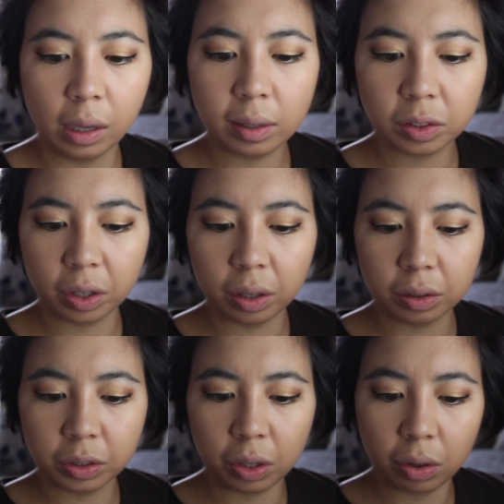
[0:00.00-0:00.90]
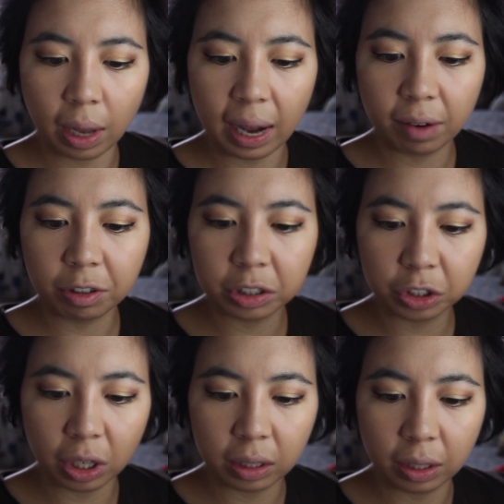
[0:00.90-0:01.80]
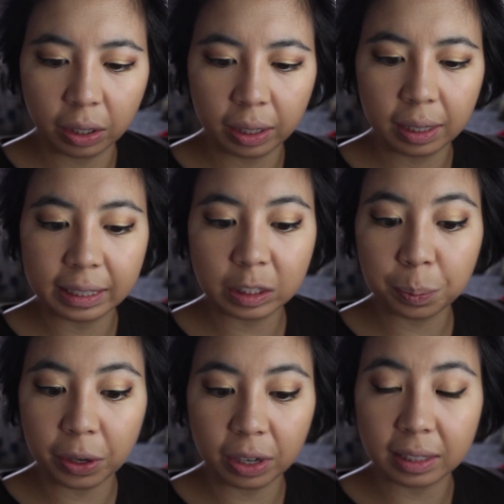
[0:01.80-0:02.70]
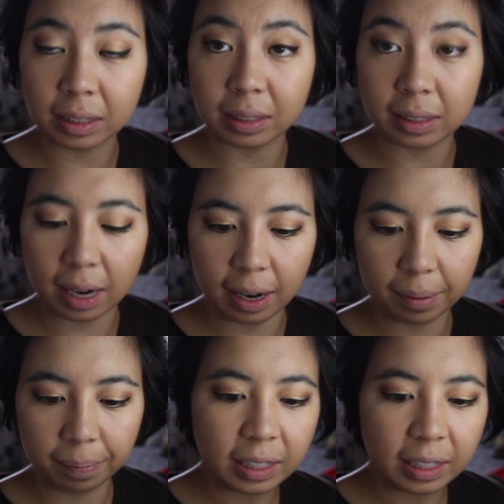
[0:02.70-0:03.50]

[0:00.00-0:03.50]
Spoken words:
Let's go to the Adverse Childhood Experiences Study.